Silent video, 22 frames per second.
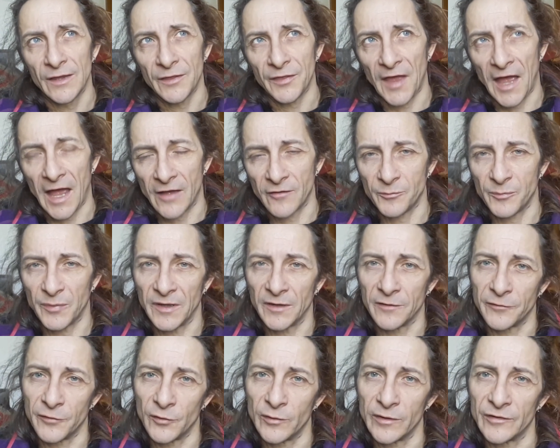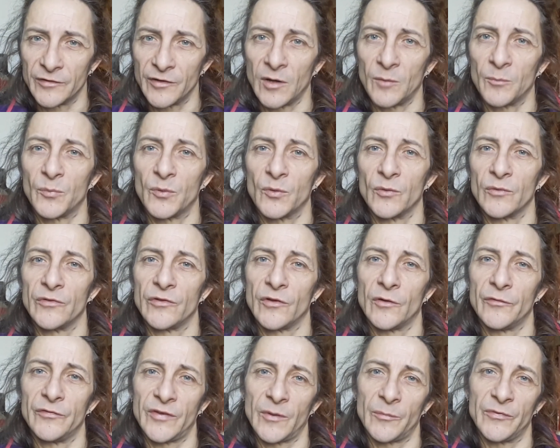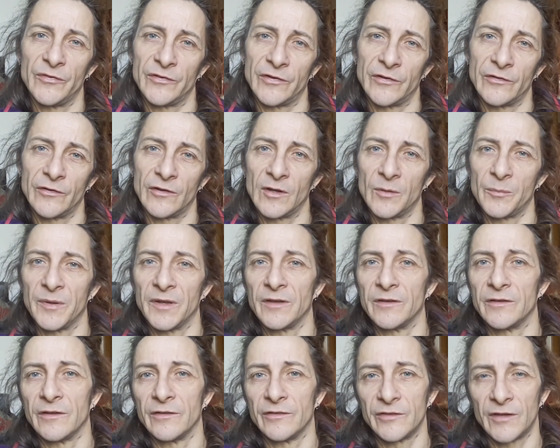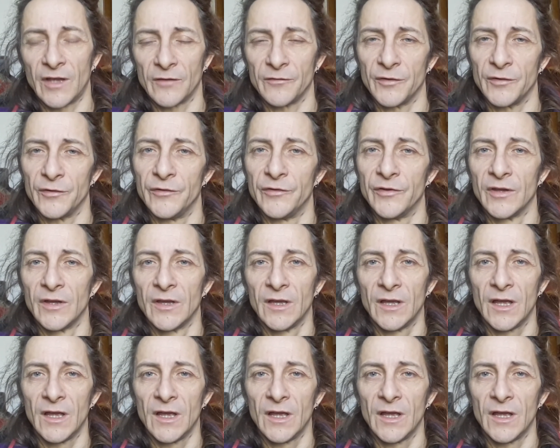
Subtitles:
there have been a few examples of substances that have been discovered